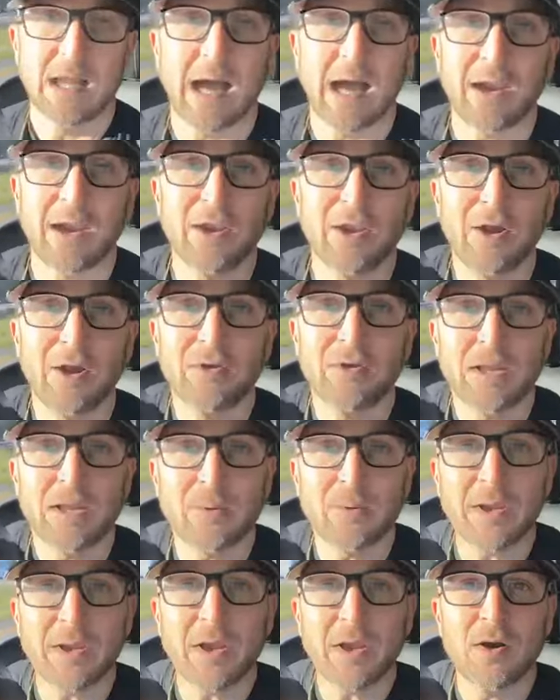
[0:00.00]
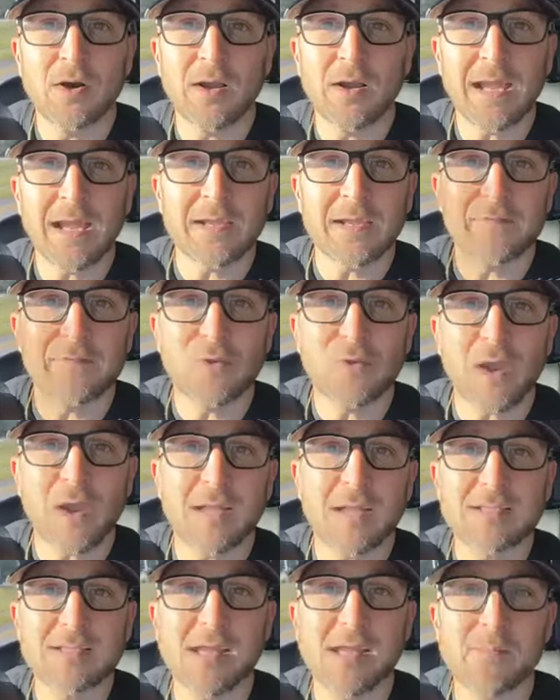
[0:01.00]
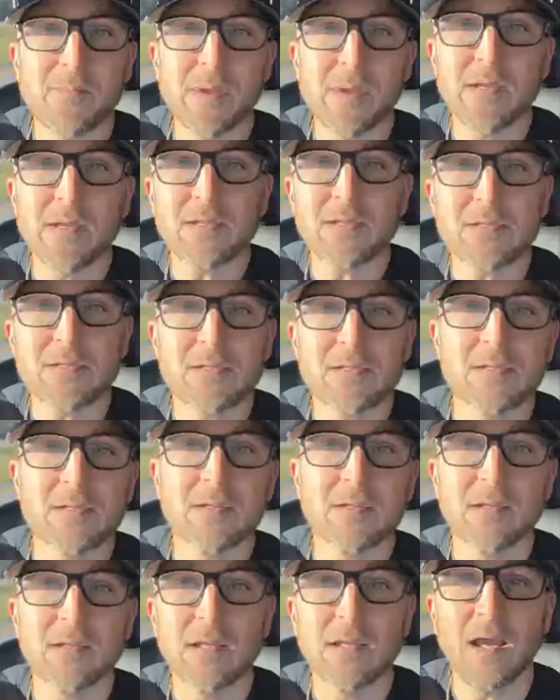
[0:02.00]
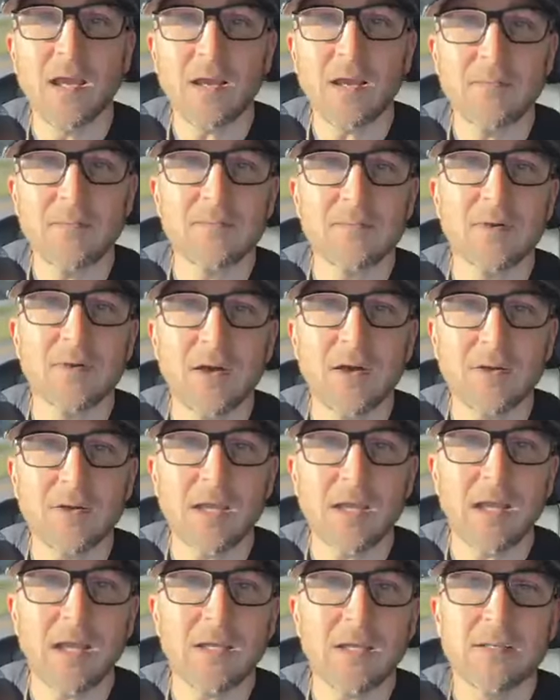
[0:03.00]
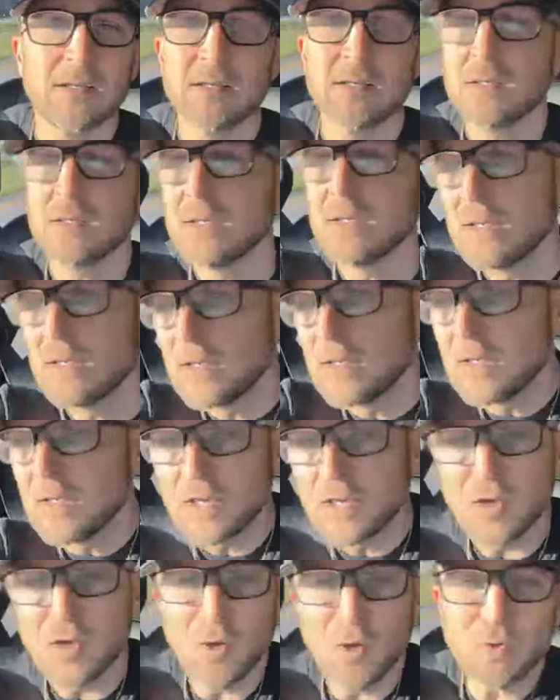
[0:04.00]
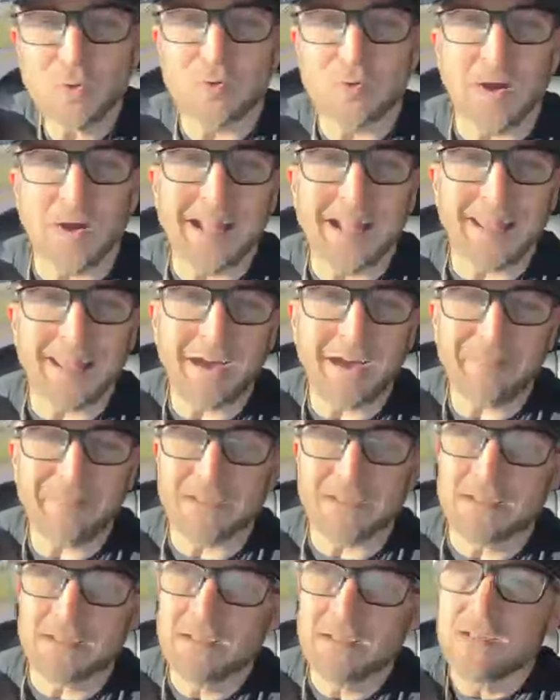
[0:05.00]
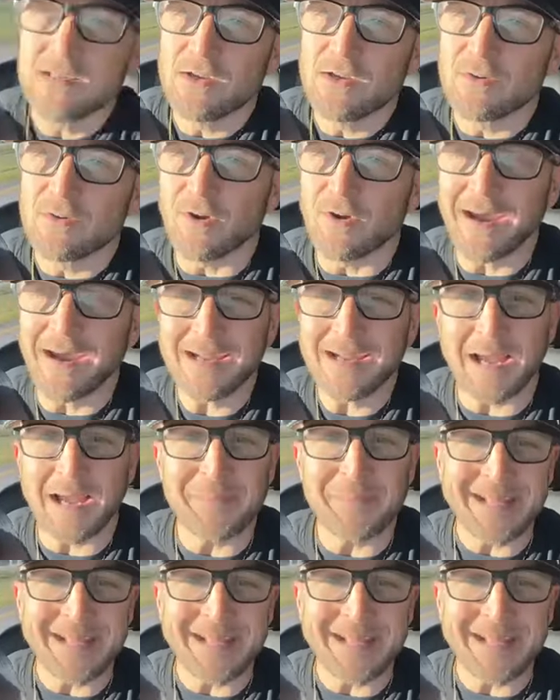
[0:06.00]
I don't know, here we go. Hey, if you got 10 minutes, yeah, okay, cool, I love it, right? I